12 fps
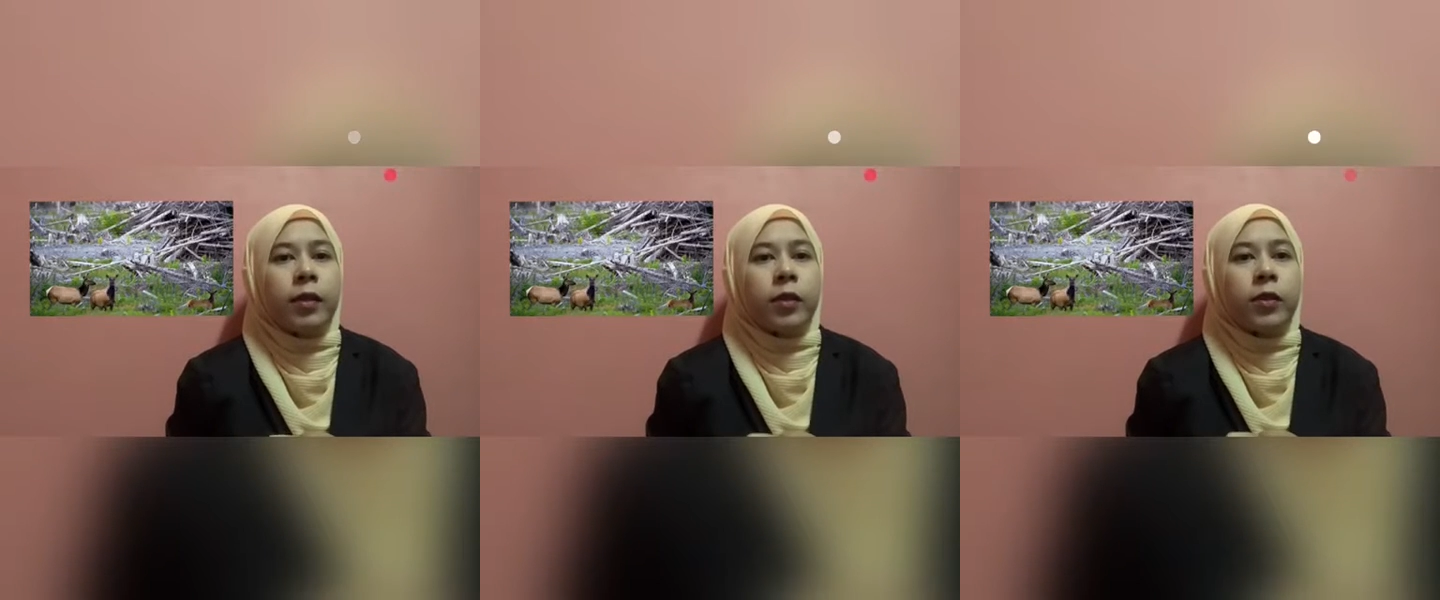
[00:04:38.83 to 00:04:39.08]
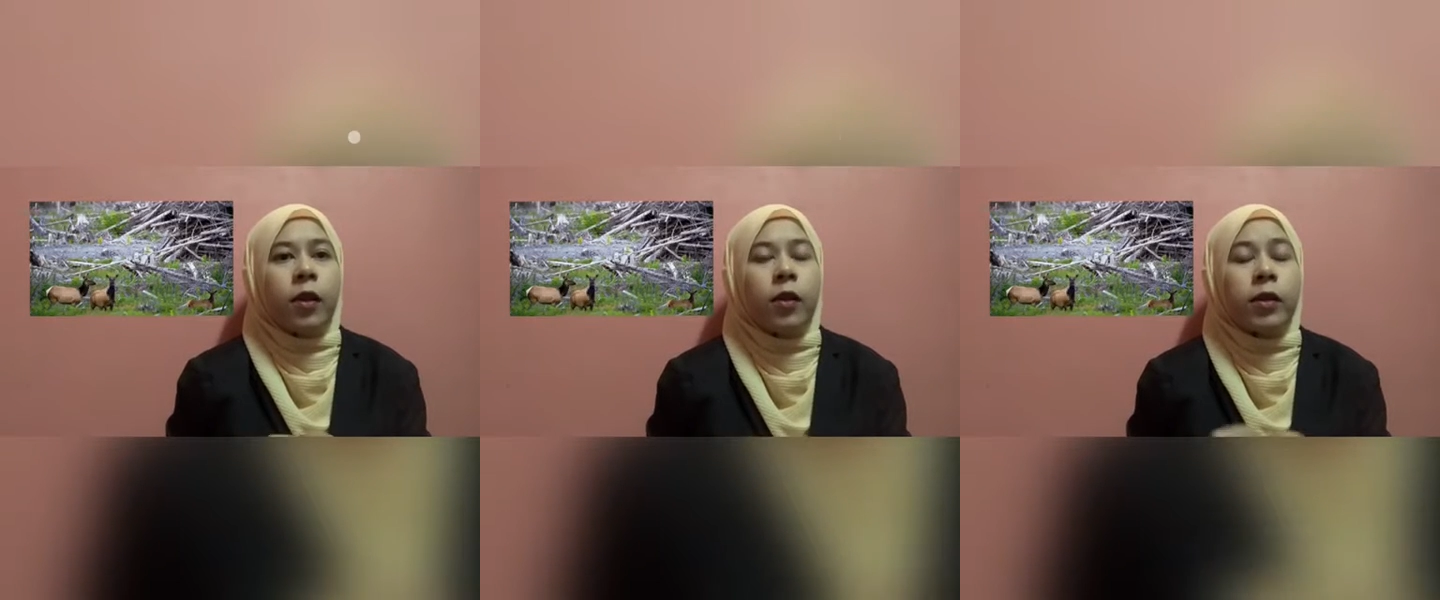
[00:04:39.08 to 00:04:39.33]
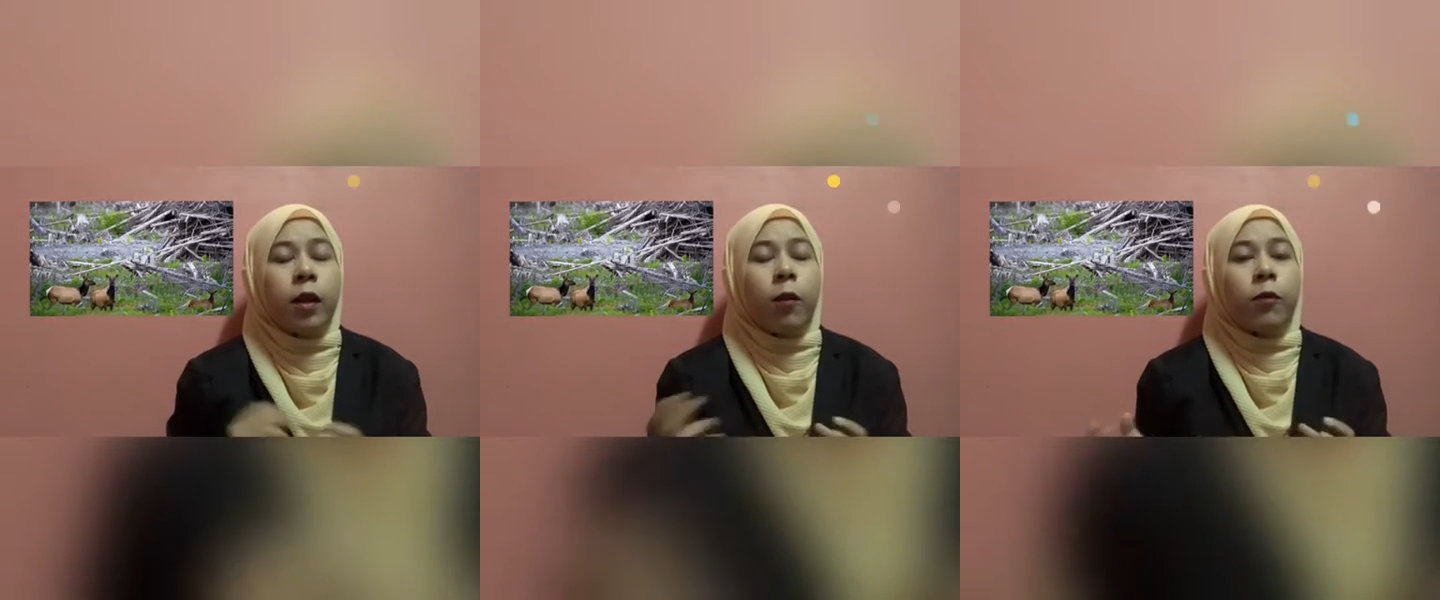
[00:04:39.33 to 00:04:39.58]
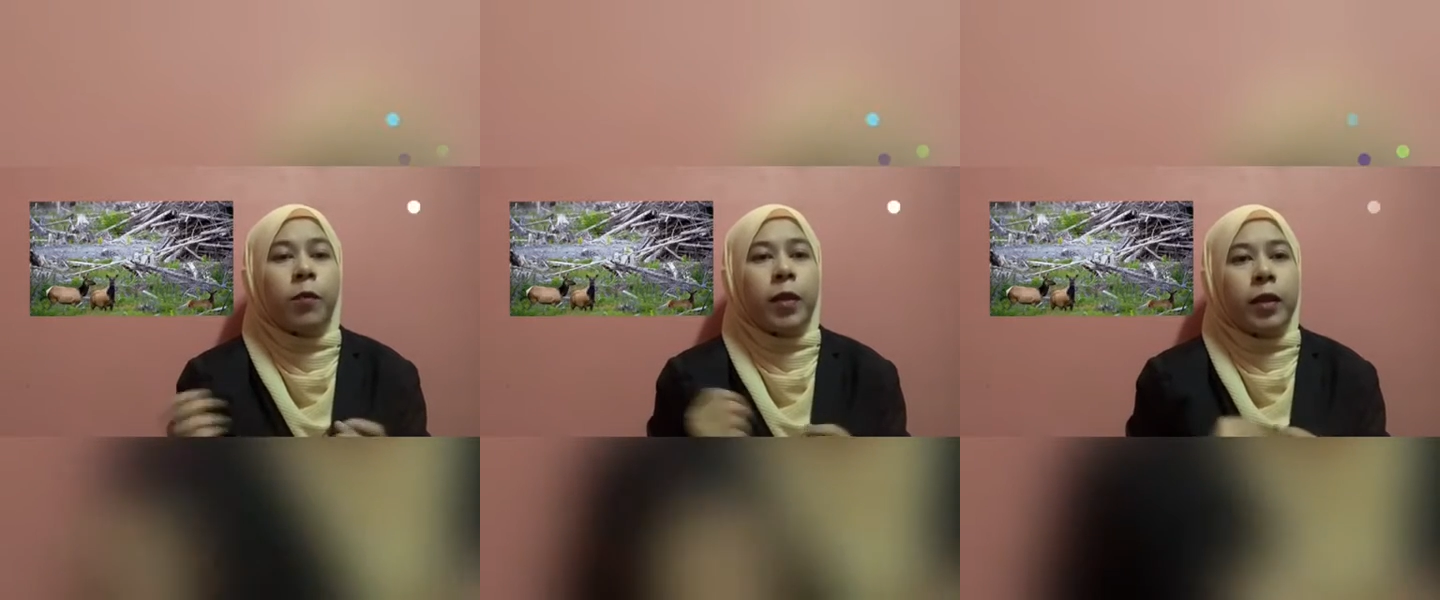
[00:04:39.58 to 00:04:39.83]
source of
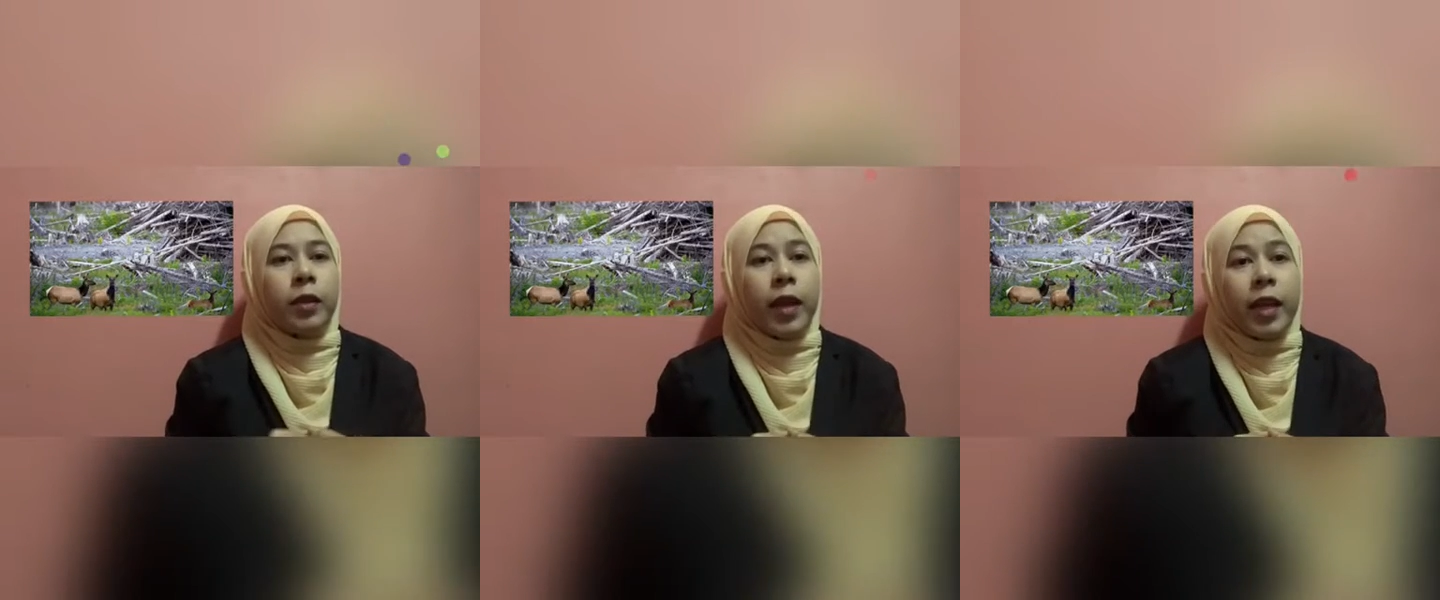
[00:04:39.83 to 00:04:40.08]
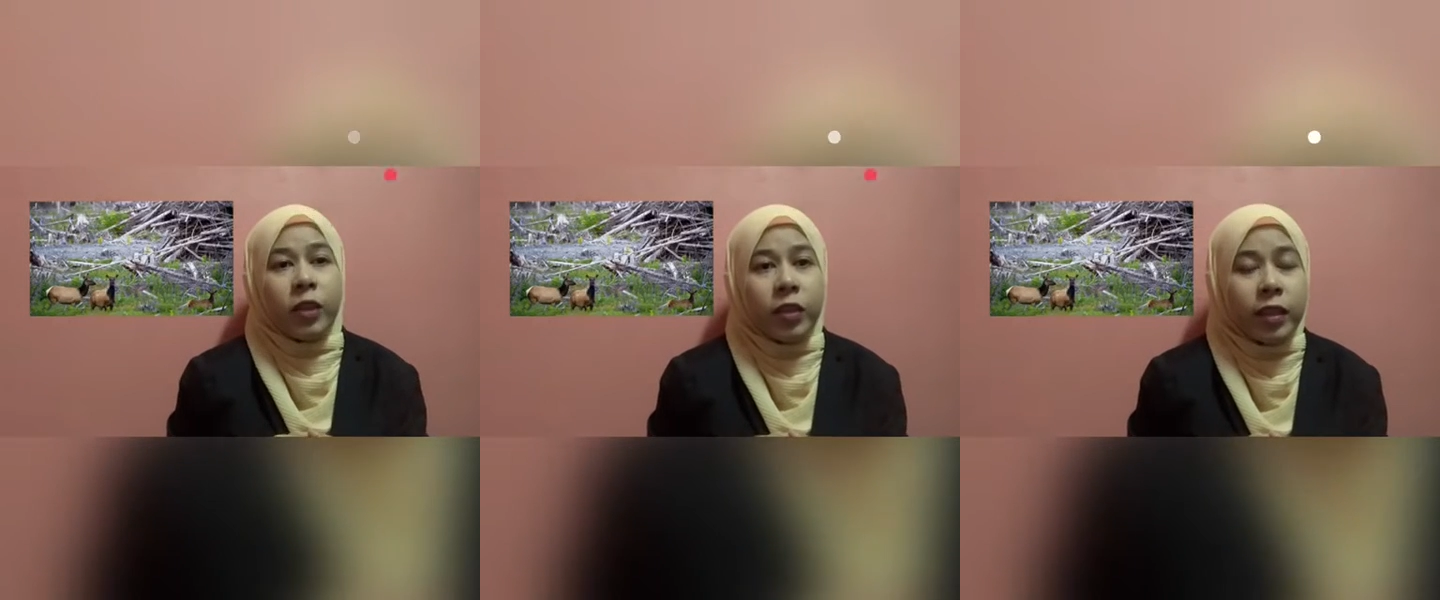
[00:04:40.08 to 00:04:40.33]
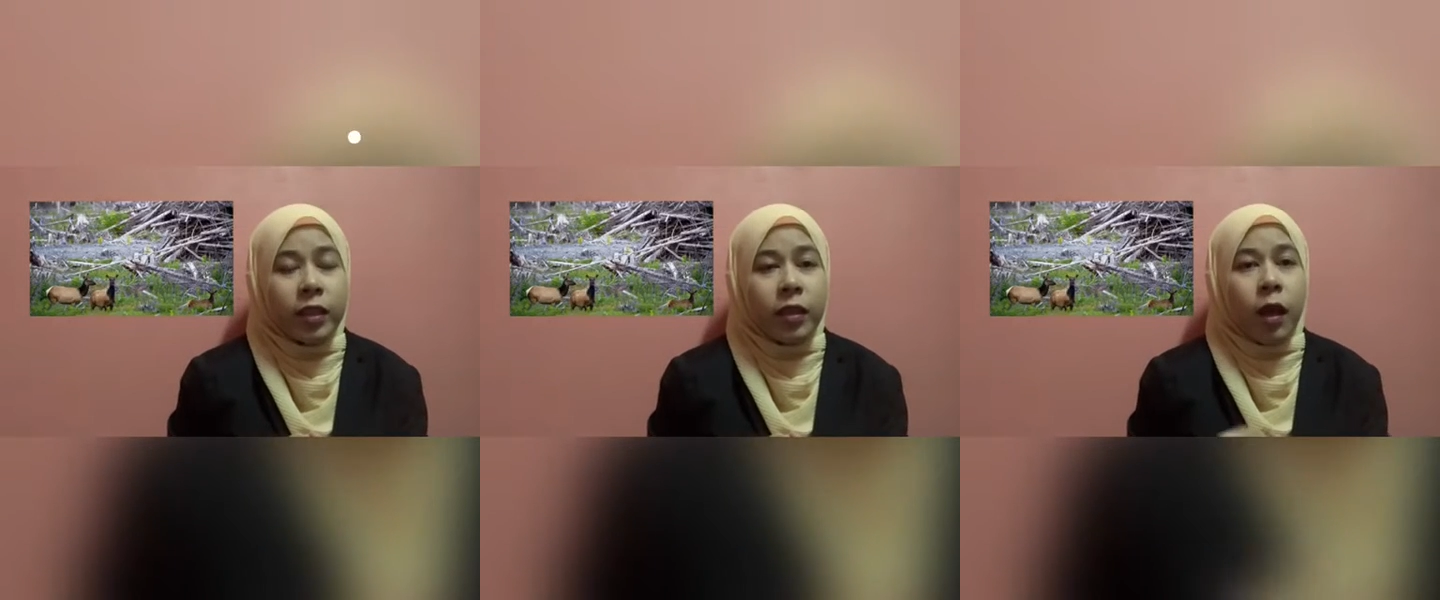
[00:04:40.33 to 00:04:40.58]
medication